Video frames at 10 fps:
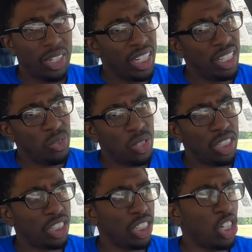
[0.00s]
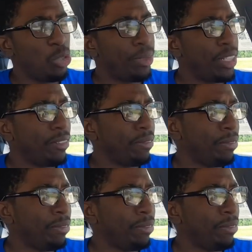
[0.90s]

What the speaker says: either want a Tacoma